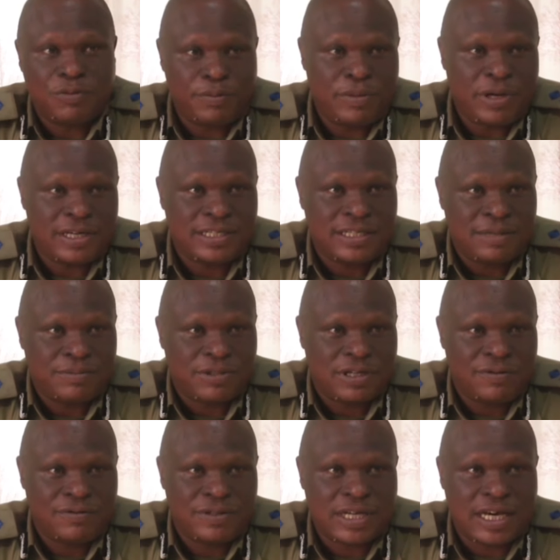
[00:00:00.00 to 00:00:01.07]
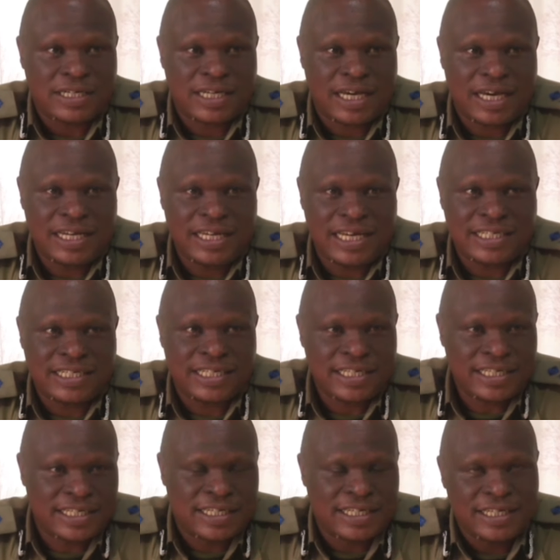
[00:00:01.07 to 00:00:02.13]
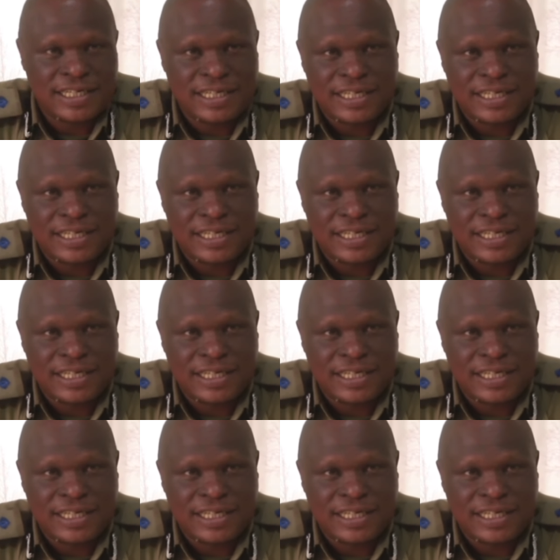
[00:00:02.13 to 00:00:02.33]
mobilize themselves as early as six.